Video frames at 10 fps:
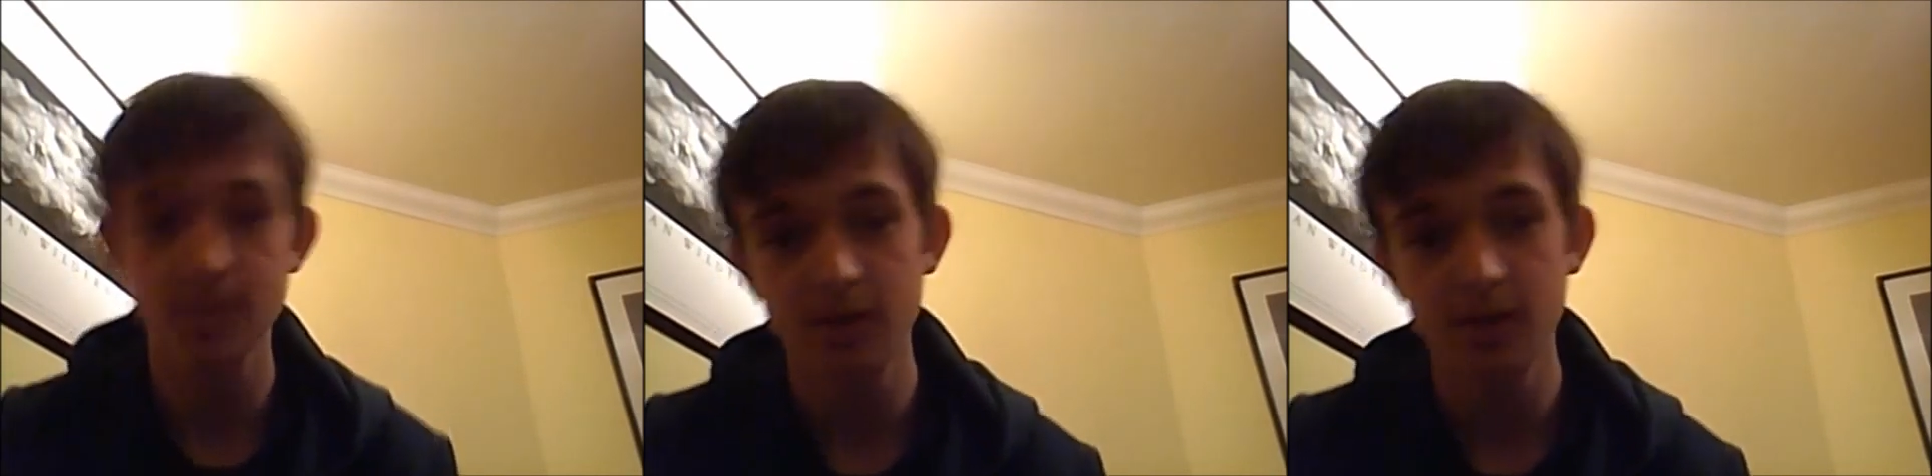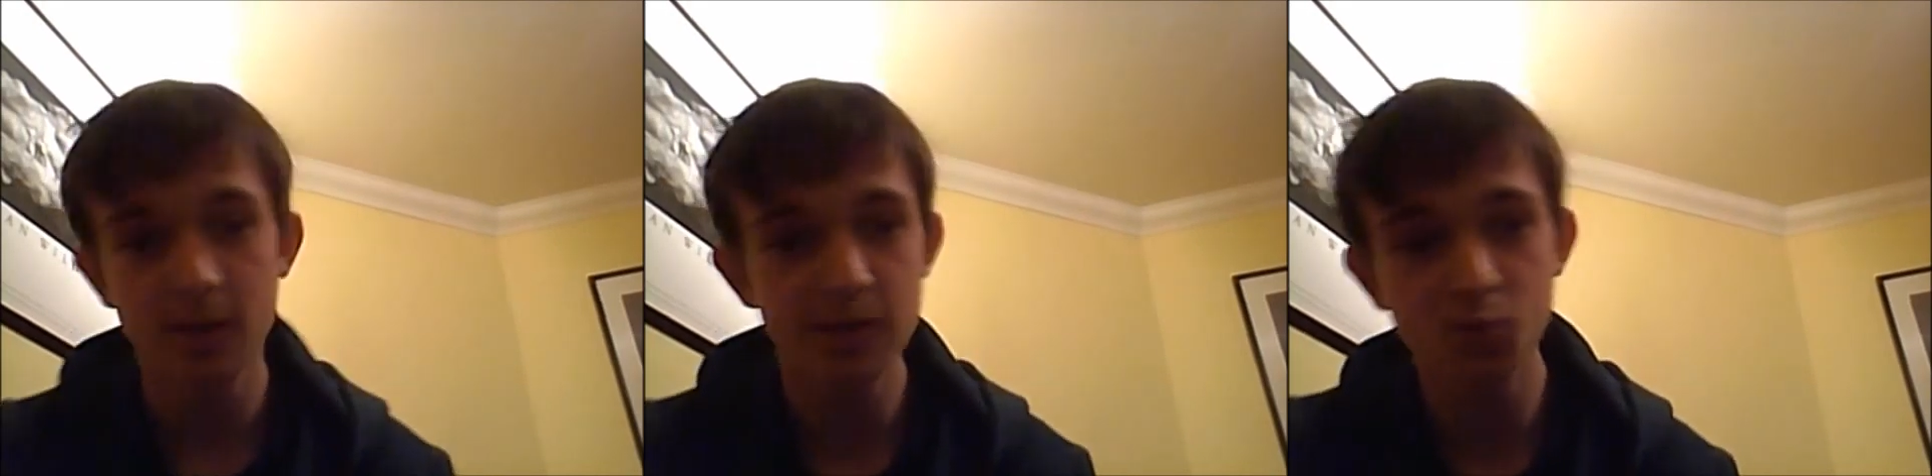I
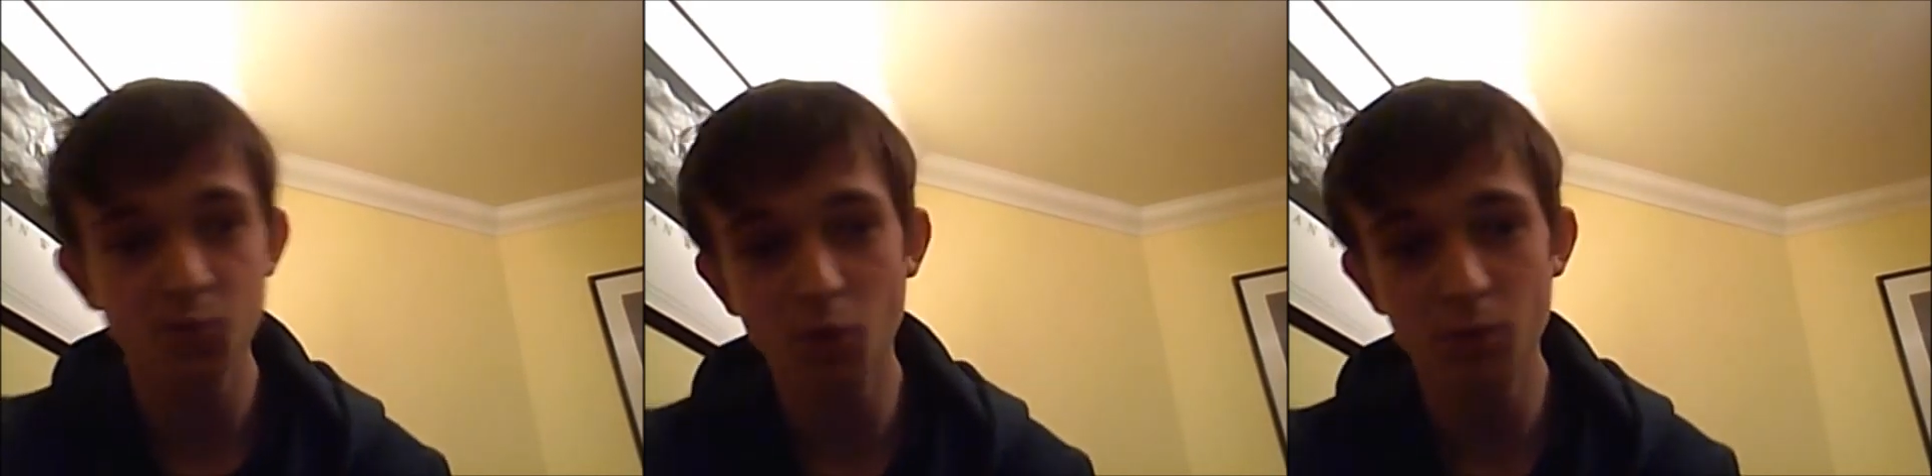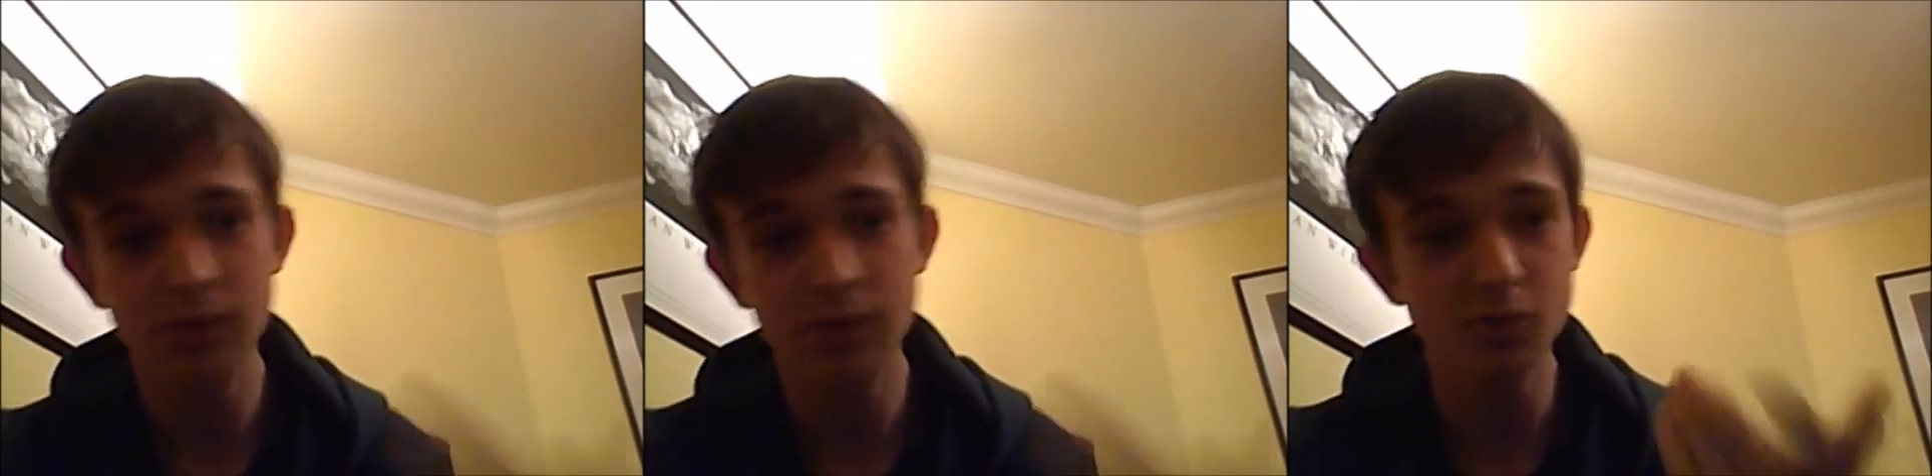mean,
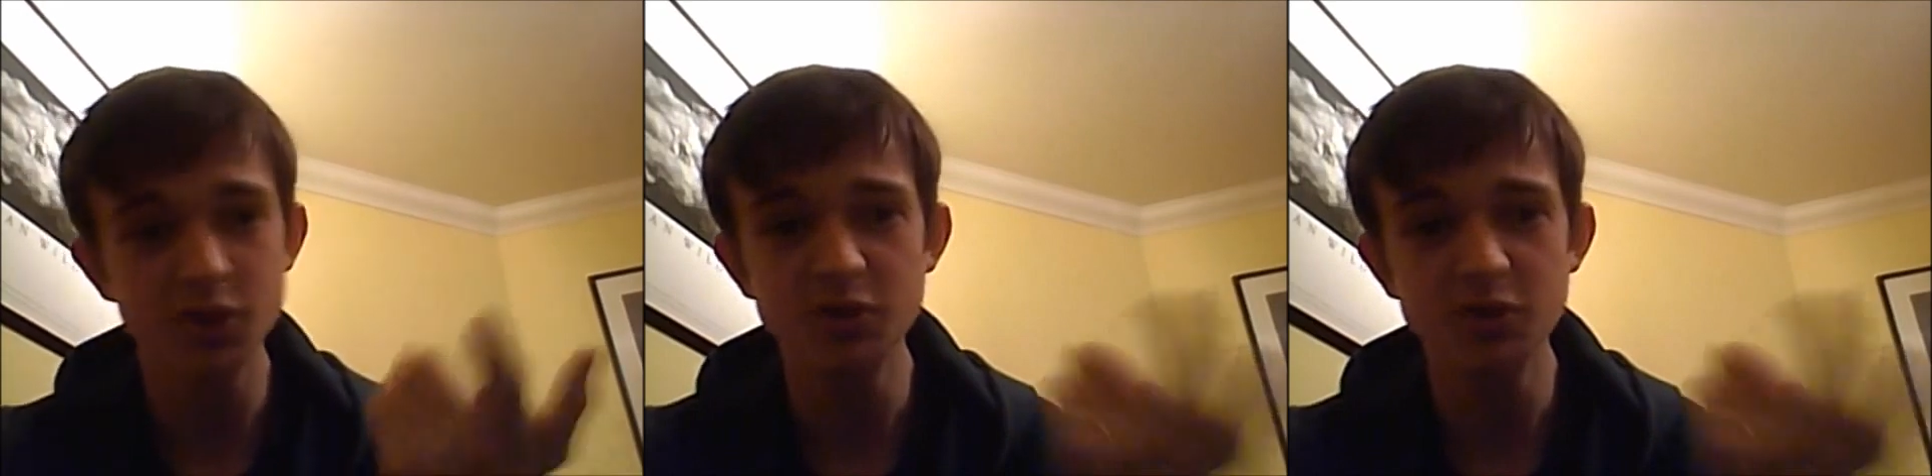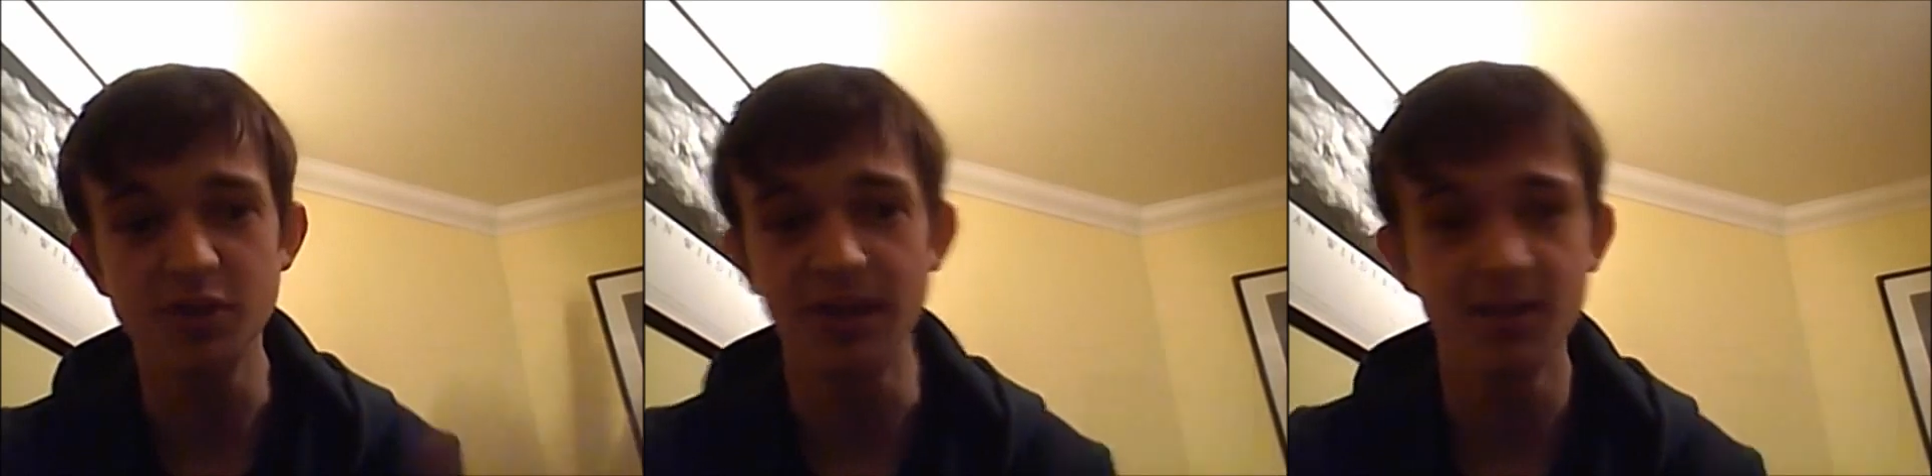what do you
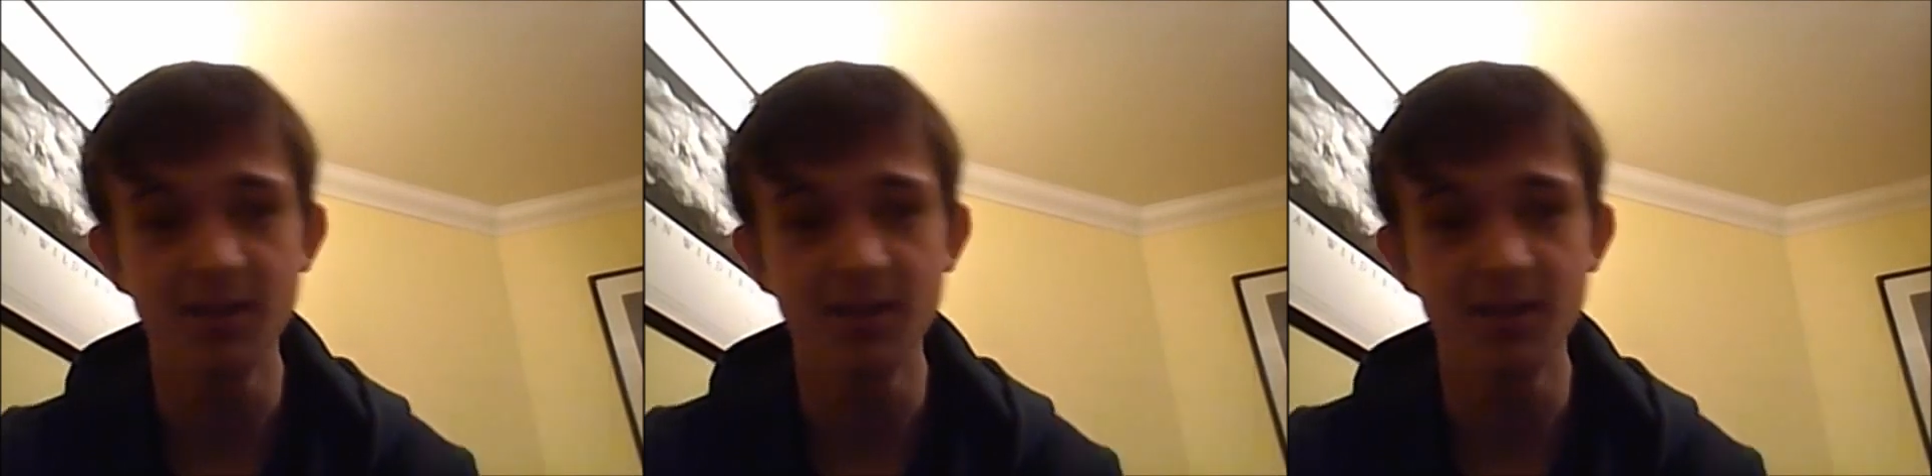think? I mean,